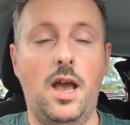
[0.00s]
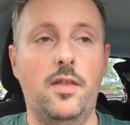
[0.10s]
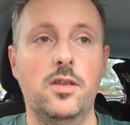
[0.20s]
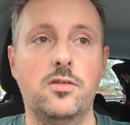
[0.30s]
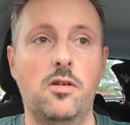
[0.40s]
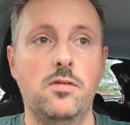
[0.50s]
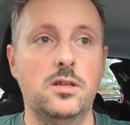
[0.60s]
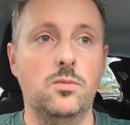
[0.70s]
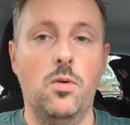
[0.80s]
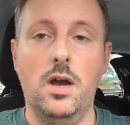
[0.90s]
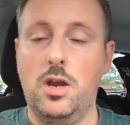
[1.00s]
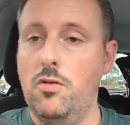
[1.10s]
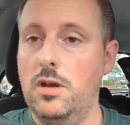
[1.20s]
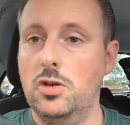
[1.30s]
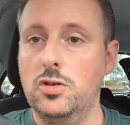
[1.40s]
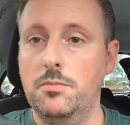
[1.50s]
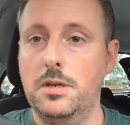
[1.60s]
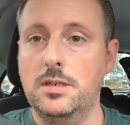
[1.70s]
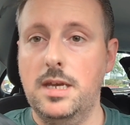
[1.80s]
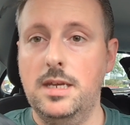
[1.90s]
and there's no reason why a courier shouldn't
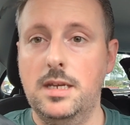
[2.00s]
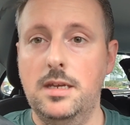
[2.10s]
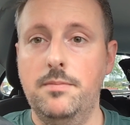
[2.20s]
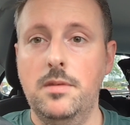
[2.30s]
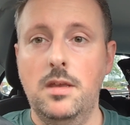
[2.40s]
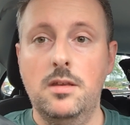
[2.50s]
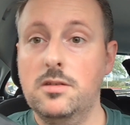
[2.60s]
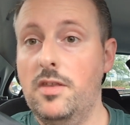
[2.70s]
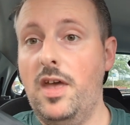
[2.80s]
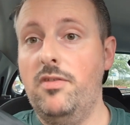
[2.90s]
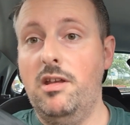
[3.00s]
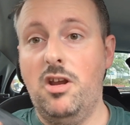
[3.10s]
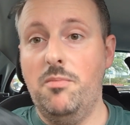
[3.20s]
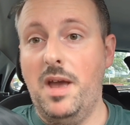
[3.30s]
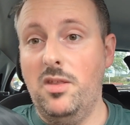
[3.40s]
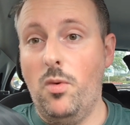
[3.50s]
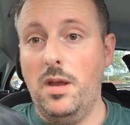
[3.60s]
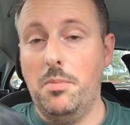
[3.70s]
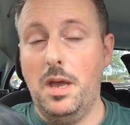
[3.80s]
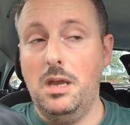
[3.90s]
be taking it. So then they don't pay the
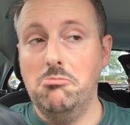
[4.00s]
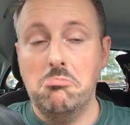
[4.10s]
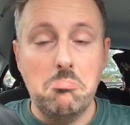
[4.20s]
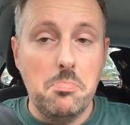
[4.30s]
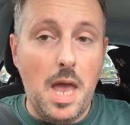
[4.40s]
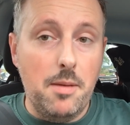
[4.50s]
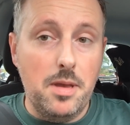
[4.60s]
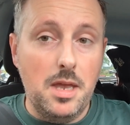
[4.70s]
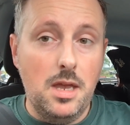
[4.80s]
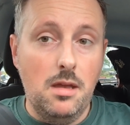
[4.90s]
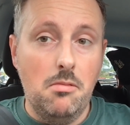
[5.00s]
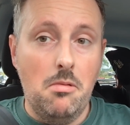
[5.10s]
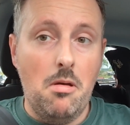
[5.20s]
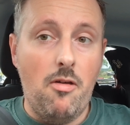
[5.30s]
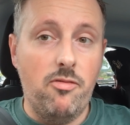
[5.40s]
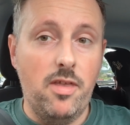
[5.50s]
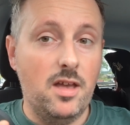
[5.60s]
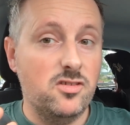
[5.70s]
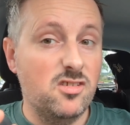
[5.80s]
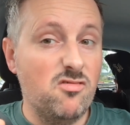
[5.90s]
wait pay. Maybe
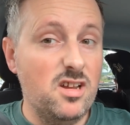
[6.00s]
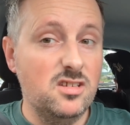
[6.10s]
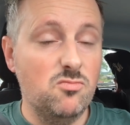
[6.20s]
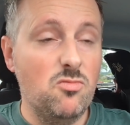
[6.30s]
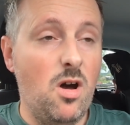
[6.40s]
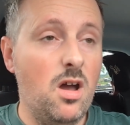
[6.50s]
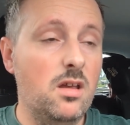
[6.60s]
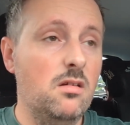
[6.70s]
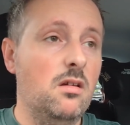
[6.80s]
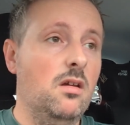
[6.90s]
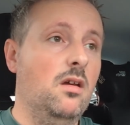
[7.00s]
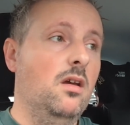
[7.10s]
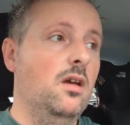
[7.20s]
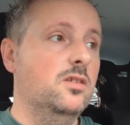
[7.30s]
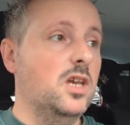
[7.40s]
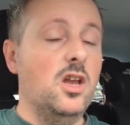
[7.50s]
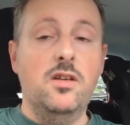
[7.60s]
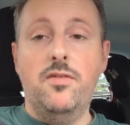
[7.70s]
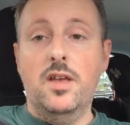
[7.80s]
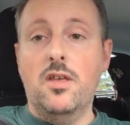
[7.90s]
that's the reason why. It's the
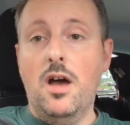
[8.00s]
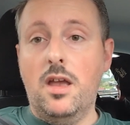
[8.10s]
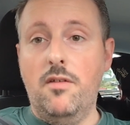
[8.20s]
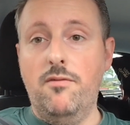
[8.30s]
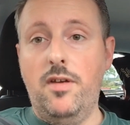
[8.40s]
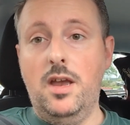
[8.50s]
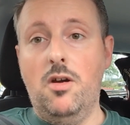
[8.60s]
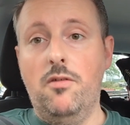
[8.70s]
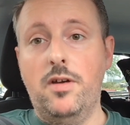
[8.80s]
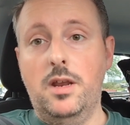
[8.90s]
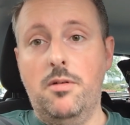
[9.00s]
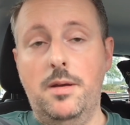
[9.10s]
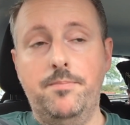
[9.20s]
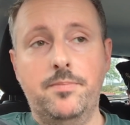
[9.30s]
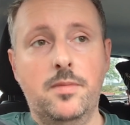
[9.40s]
only thing that I can think of anyway.